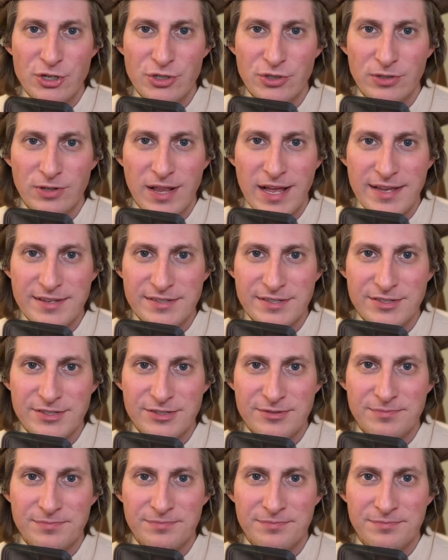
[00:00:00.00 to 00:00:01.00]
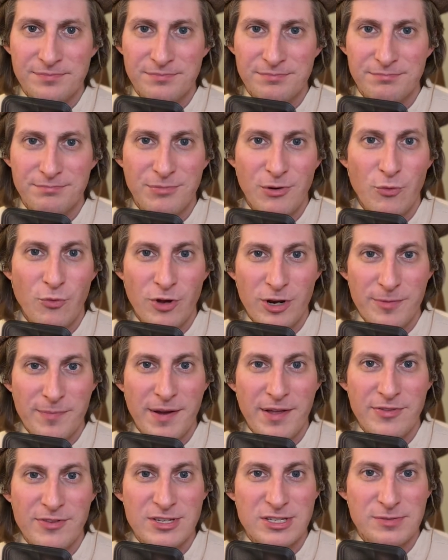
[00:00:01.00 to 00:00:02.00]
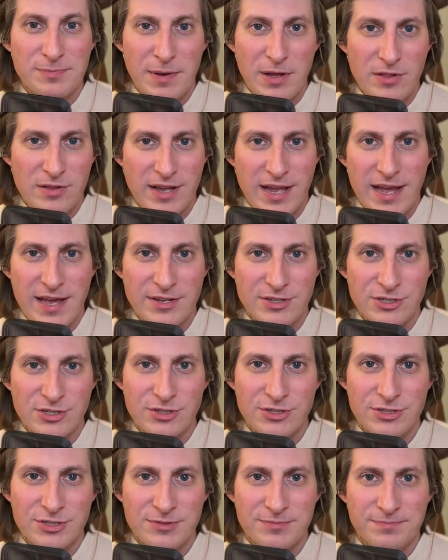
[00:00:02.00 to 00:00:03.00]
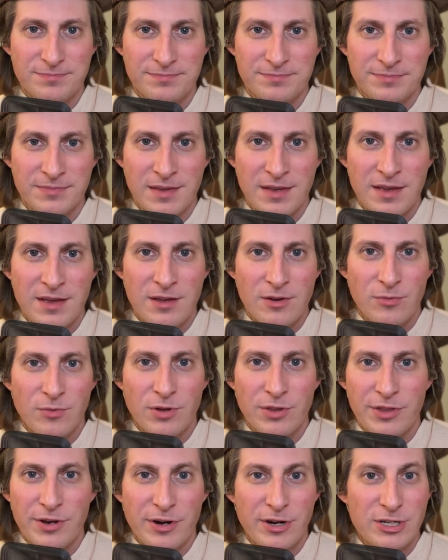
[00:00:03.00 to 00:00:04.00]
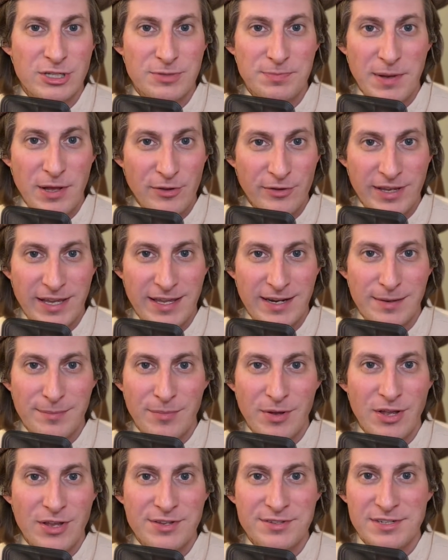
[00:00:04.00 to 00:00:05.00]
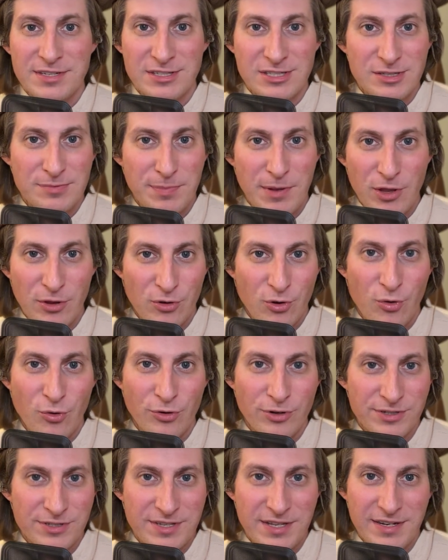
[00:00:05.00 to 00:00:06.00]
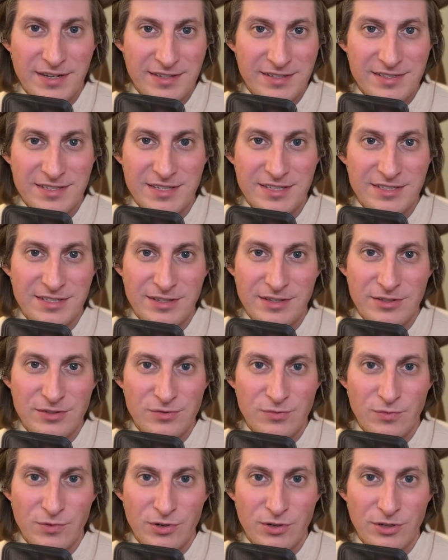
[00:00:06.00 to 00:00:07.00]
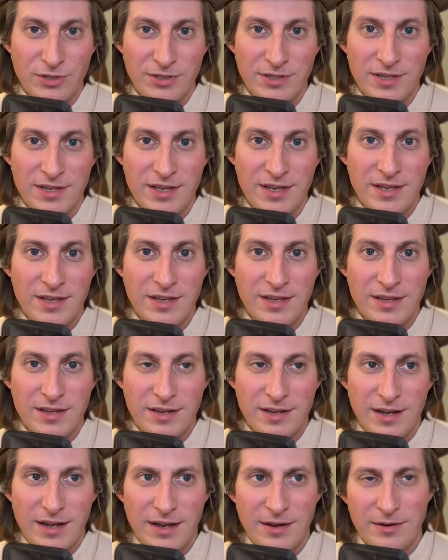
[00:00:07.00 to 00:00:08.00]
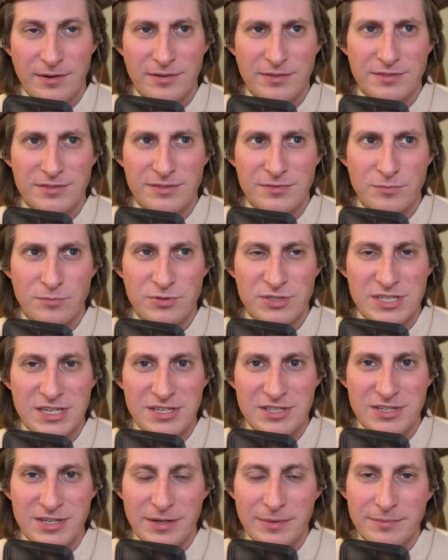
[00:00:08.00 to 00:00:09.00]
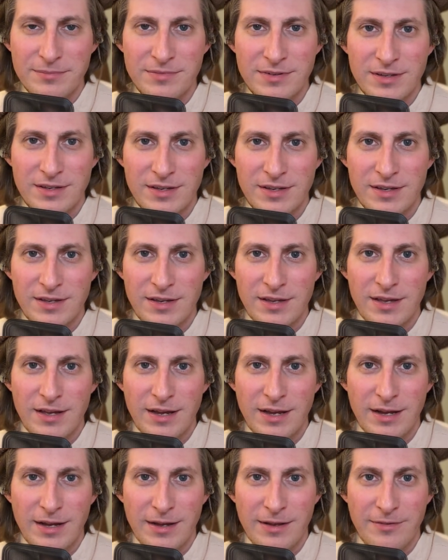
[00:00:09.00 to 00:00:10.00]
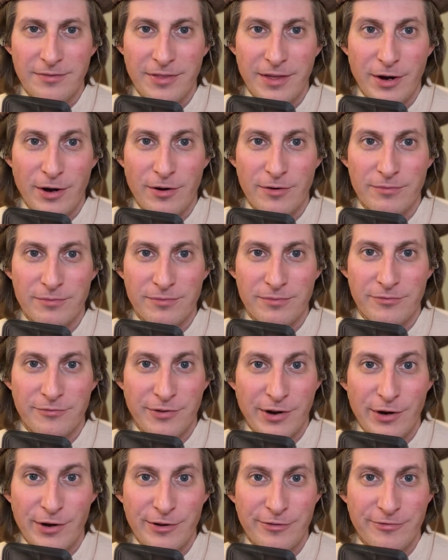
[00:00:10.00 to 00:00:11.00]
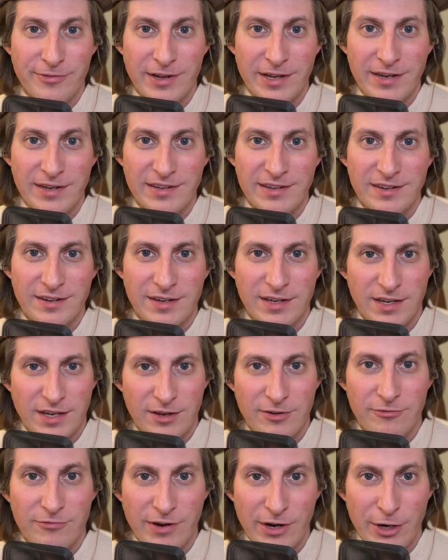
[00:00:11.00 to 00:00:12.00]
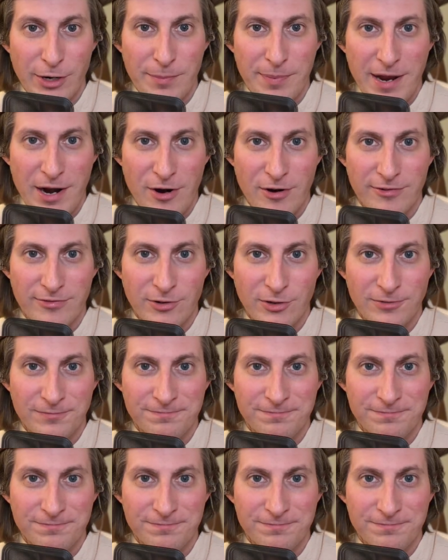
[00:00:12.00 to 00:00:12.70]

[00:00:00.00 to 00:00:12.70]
classes. But what about the spellcasters? Well, there are spell cannonballs and spell cores that exist in this world system that are very fun and very powerful.